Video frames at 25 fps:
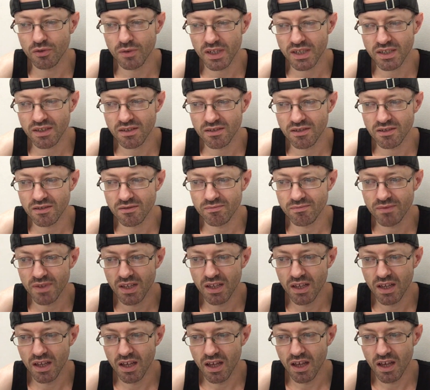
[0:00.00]
directed it,
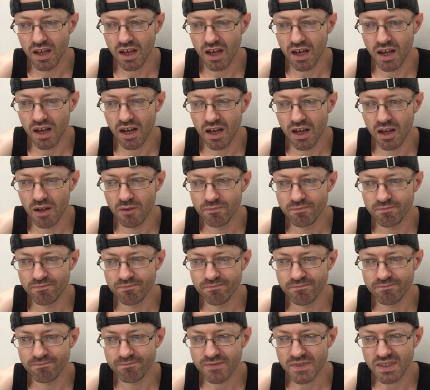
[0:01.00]

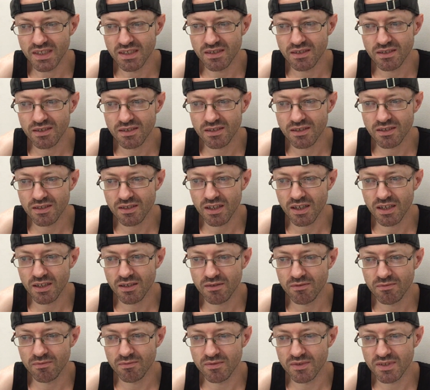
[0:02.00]
because
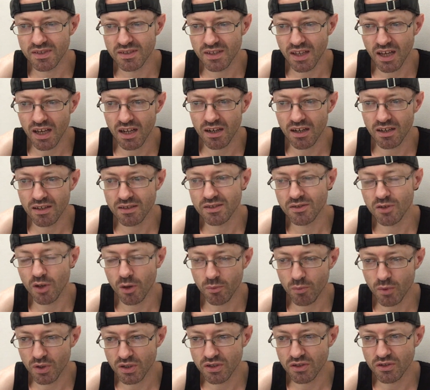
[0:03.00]
I
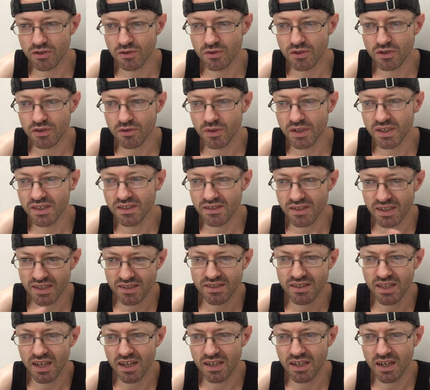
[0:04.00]
stopped watching during the credits and I
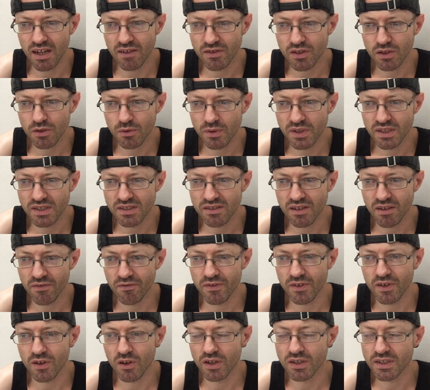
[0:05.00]
started after the credits and I
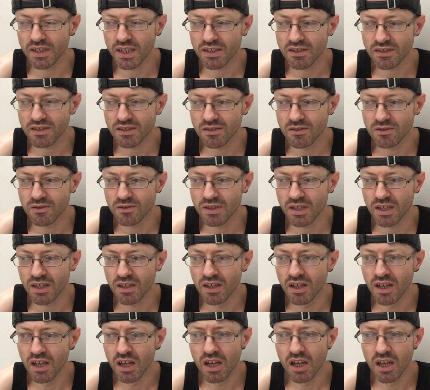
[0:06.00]
forgot to actually do that.